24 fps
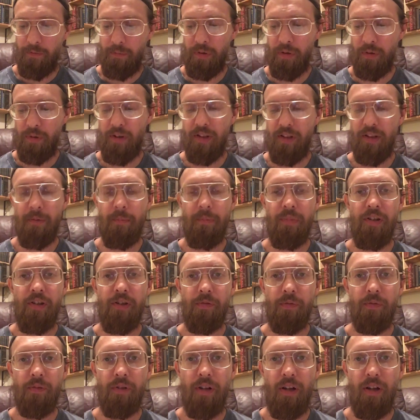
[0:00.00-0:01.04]
beauty, and
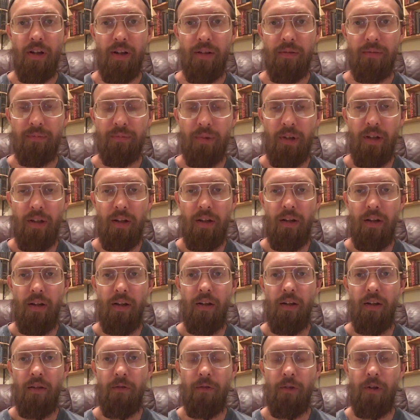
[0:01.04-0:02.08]
peace for all
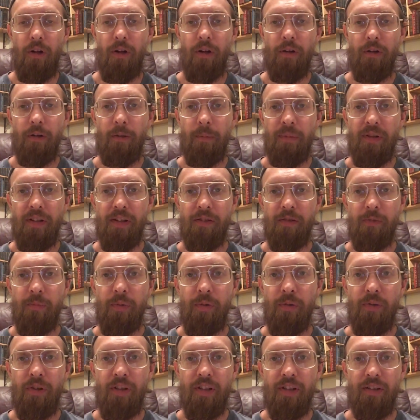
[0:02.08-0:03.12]
our peace
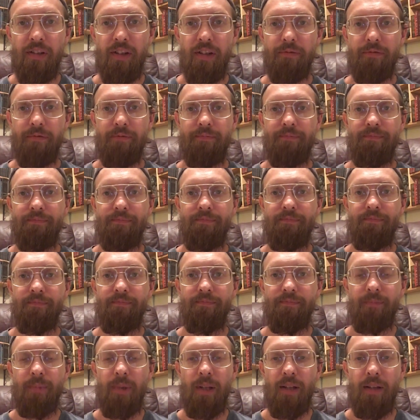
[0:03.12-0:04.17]
of beauty and love.
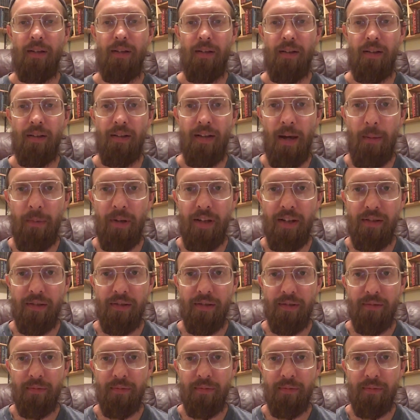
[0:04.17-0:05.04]
God bless.